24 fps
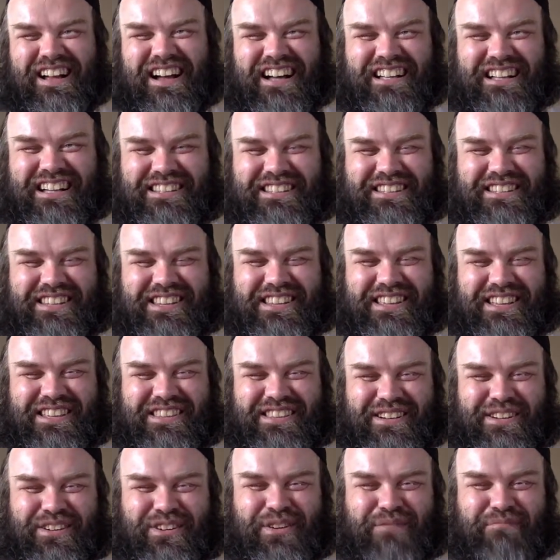And
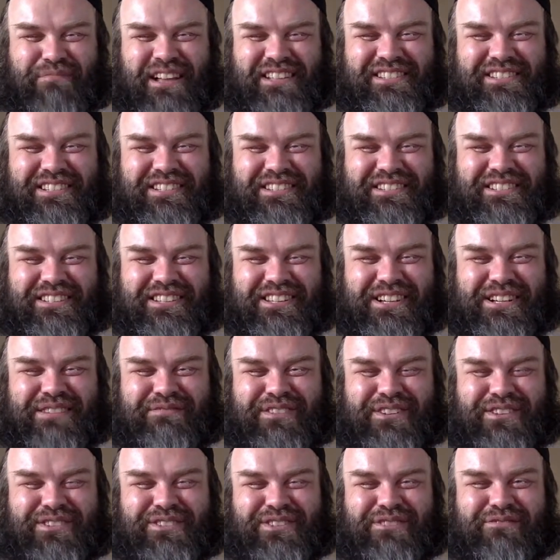the whole message to the
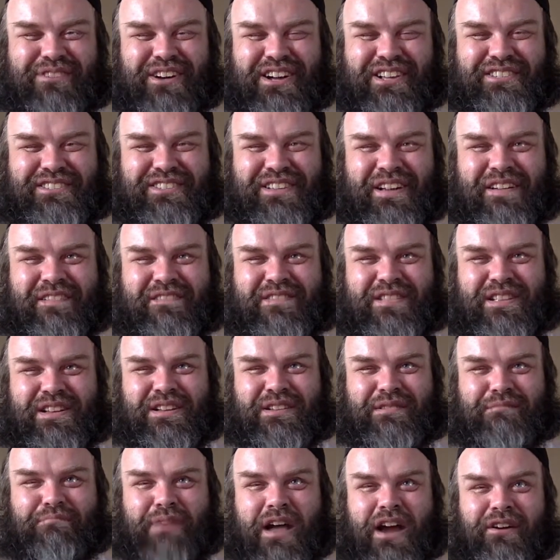commercial was,
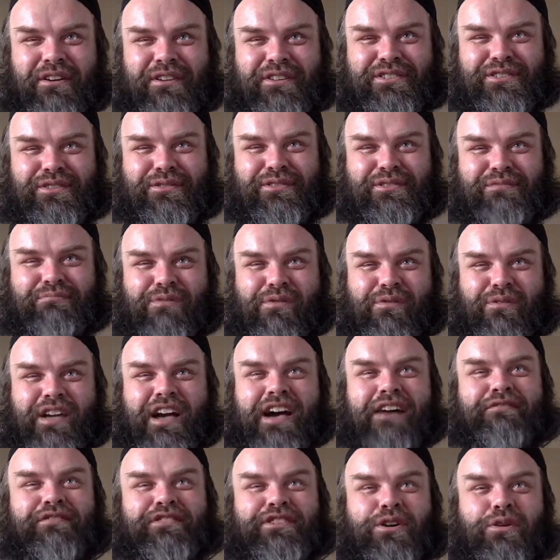parents who smoke
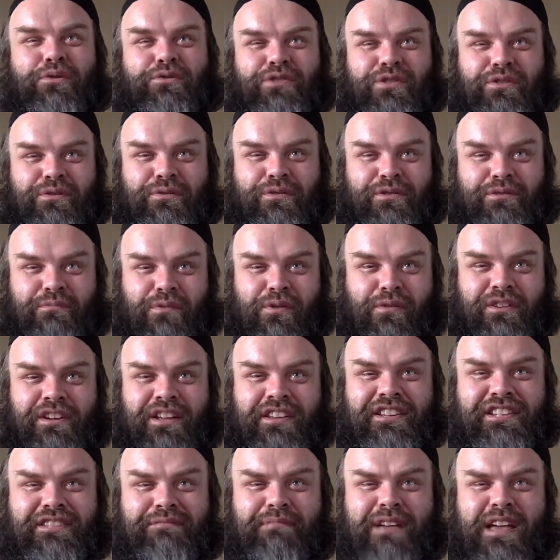have children who smoke. Now
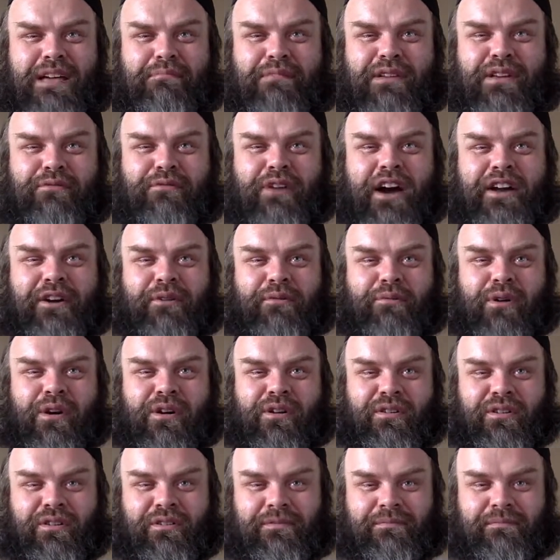this may be right or
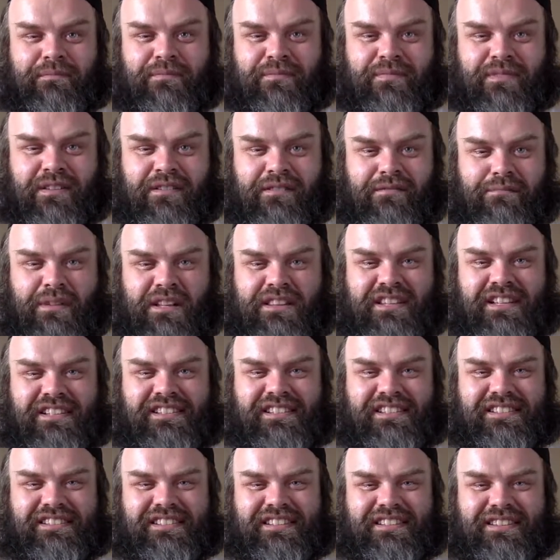wrong, but
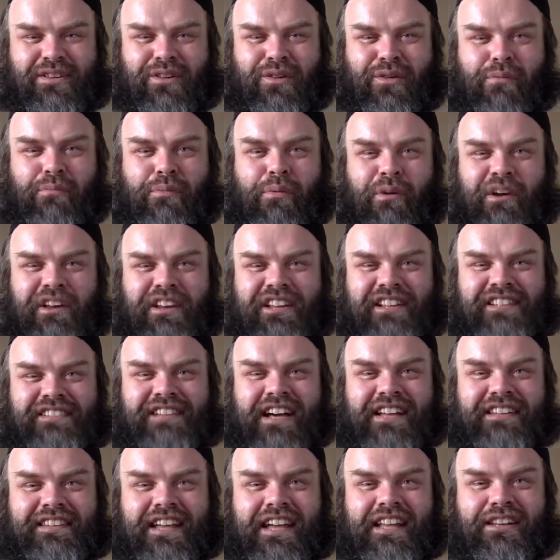the whole point is
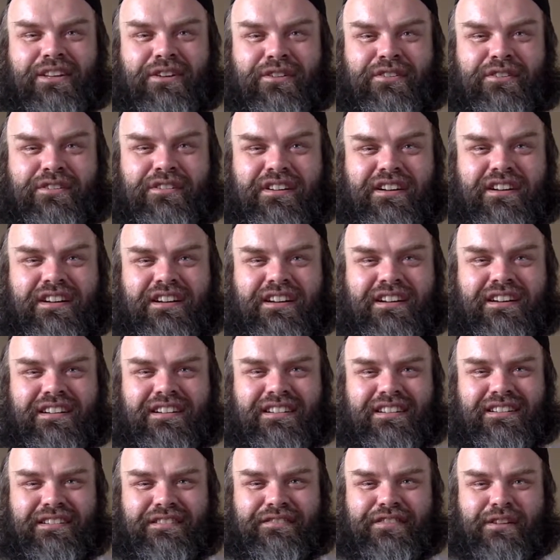that they learn
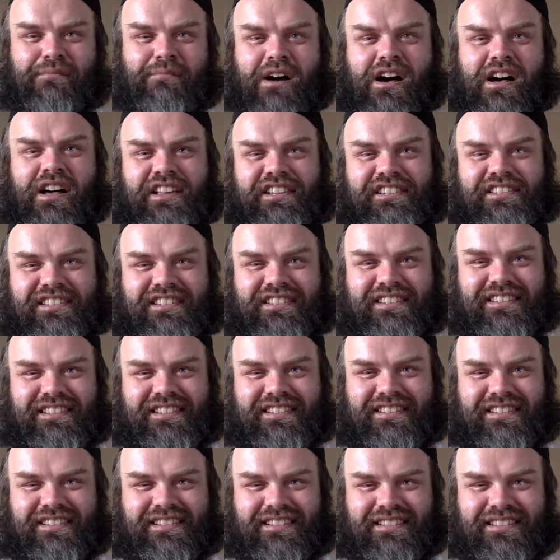from us.
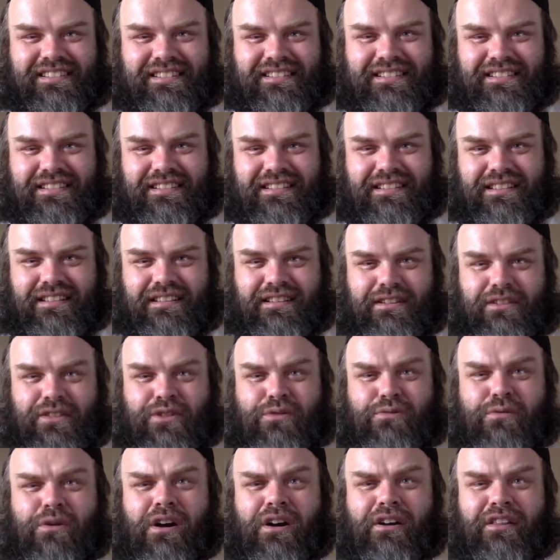
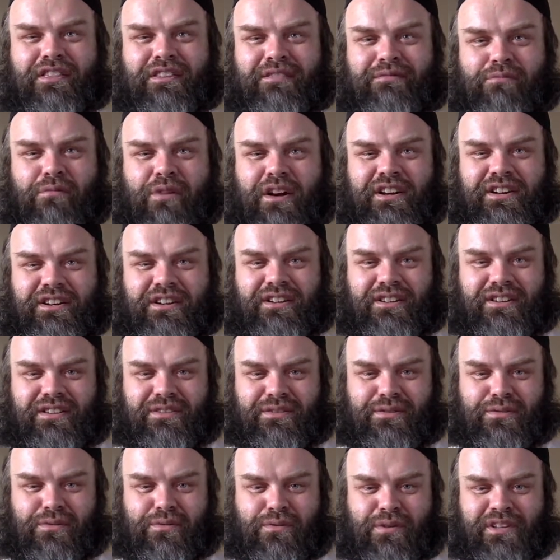You are the one
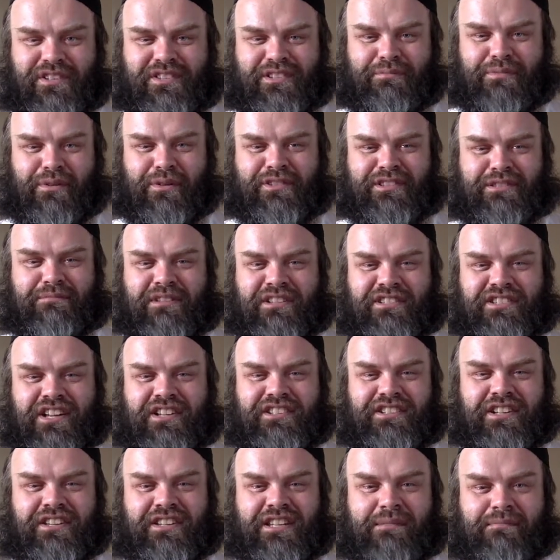who is supposed to be
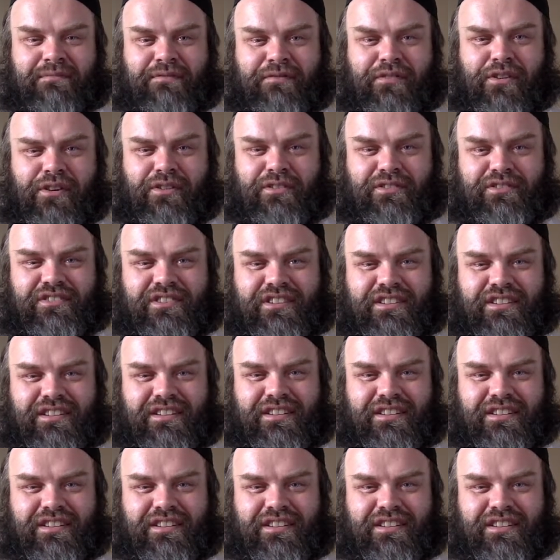teaching them first.